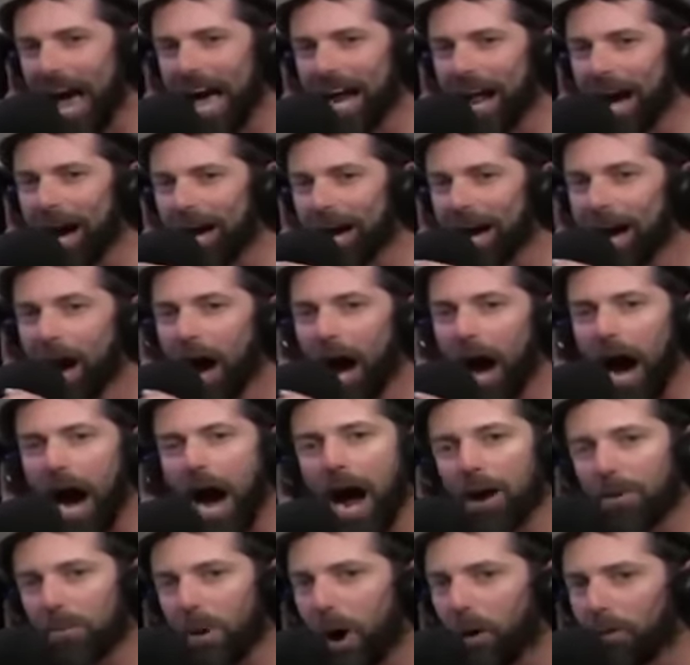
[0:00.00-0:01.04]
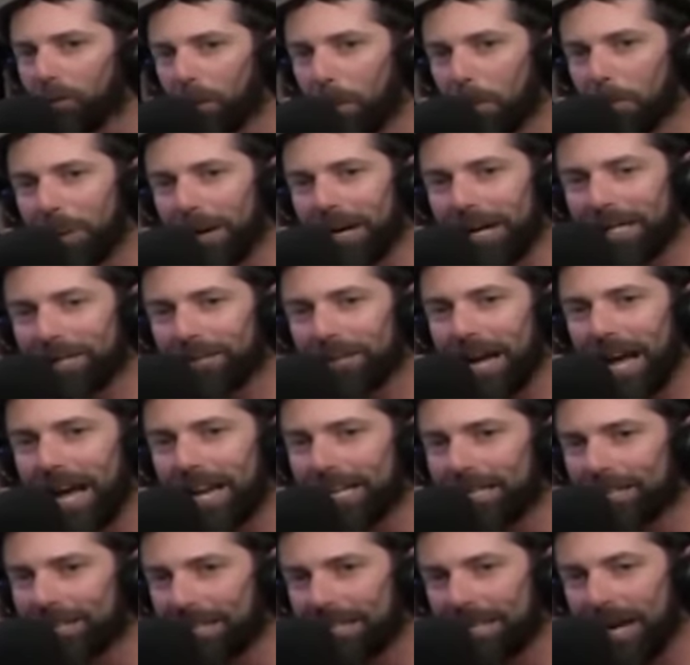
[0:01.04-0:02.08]
And I won't repeat
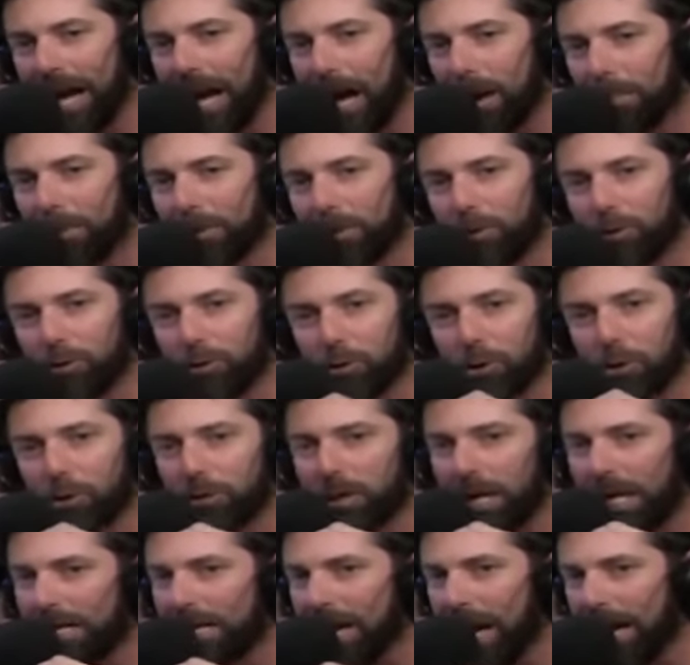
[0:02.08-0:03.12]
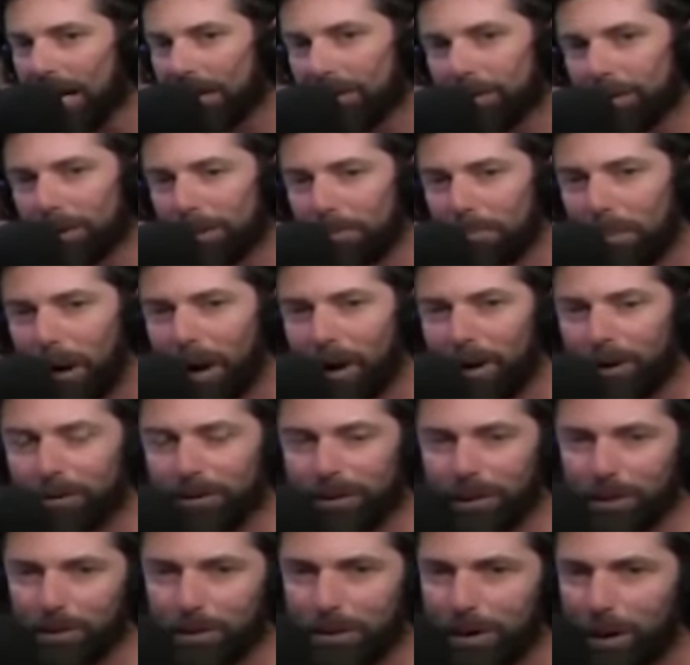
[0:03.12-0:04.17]
anything that happened. You didn't enter his
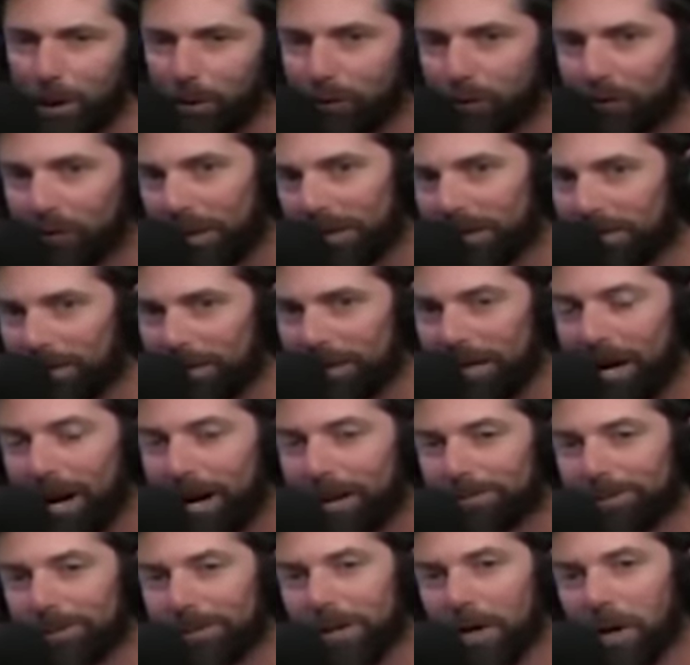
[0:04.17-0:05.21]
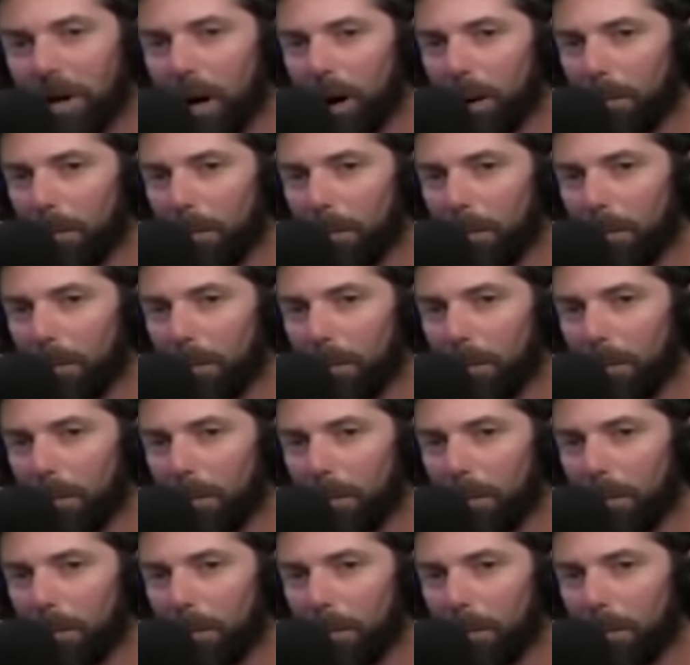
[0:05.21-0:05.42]
boat. There were no fisticuffs.